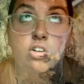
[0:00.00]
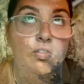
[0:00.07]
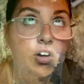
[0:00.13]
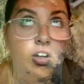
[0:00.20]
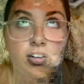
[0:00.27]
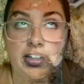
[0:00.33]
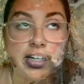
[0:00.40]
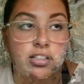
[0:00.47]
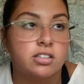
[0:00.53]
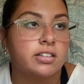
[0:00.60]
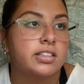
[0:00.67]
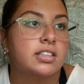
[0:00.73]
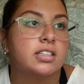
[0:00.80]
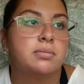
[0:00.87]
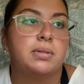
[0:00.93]
know if all dads
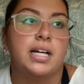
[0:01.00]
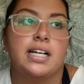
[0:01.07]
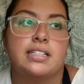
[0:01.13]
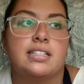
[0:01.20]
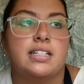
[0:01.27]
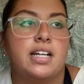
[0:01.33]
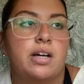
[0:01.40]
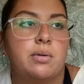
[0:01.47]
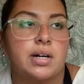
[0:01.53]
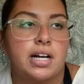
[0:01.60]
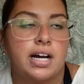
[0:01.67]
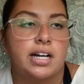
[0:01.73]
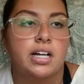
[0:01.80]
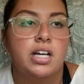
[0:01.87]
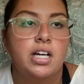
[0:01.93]
are like this, but as the day went
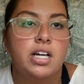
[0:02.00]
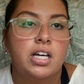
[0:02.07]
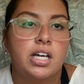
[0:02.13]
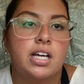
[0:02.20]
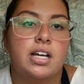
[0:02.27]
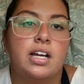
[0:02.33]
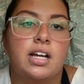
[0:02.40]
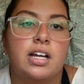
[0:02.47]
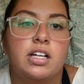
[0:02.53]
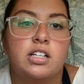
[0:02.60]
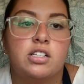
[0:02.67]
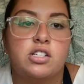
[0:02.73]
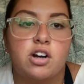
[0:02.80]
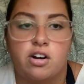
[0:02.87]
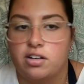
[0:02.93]
on, he
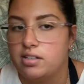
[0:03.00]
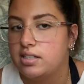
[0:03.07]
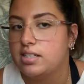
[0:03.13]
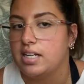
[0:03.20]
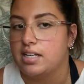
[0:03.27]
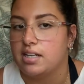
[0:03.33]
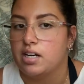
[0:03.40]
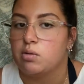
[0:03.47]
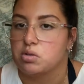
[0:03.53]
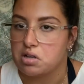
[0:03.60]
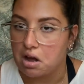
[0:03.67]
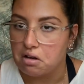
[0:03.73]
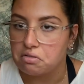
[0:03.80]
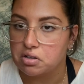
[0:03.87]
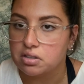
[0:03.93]
started to say that it was
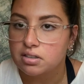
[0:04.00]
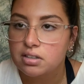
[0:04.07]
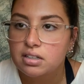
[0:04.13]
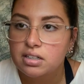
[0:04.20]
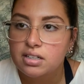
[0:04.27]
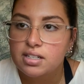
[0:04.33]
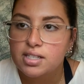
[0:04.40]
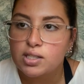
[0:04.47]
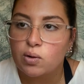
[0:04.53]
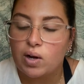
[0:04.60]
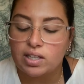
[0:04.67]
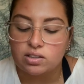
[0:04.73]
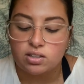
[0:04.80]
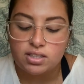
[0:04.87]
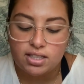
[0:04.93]
awful. So
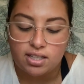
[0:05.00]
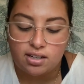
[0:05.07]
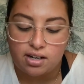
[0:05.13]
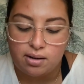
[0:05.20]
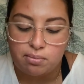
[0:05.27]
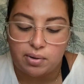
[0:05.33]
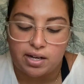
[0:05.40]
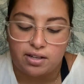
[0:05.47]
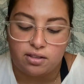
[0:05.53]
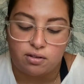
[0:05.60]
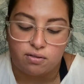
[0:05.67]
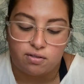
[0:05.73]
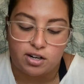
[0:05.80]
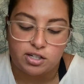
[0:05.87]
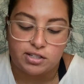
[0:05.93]
I looked it up on the
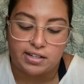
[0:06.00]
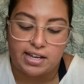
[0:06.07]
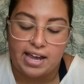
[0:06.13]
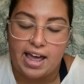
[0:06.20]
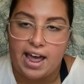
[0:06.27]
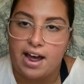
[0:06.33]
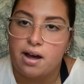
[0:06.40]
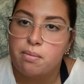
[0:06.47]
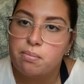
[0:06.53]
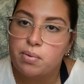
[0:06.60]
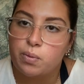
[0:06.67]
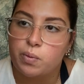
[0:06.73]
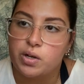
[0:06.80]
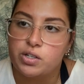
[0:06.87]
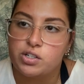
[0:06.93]
Freshly app,
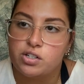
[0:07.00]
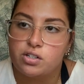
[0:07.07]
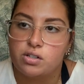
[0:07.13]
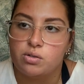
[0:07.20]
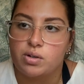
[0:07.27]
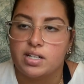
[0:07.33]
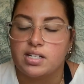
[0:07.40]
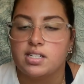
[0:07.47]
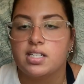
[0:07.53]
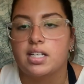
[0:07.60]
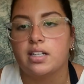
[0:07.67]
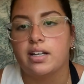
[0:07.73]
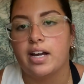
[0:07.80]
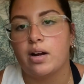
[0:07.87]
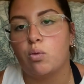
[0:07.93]
which you can
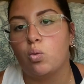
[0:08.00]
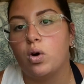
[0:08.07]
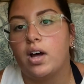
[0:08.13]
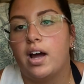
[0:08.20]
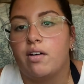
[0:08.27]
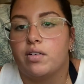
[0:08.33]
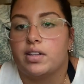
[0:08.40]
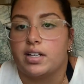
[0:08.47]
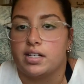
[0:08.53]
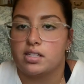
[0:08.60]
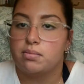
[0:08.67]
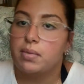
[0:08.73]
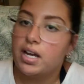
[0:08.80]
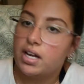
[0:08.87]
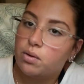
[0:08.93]
see like what
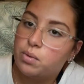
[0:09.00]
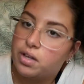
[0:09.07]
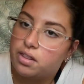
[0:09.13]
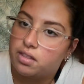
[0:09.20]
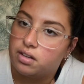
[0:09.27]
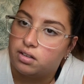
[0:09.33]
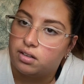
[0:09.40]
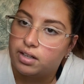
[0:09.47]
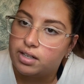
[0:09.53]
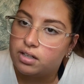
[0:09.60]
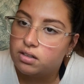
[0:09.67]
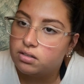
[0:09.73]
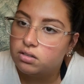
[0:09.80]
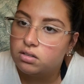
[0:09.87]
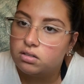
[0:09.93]
everything's made with and like
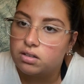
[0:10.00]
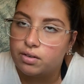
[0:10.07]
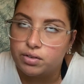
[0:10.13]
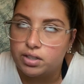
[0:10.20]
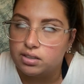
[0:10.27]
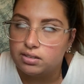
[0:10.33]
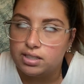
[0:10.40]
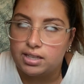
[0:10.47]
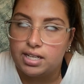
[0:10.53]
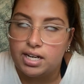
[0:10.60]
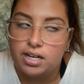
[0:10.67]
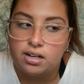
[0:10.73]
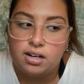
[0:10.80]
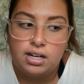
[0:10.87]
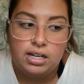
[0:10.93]
everything like that.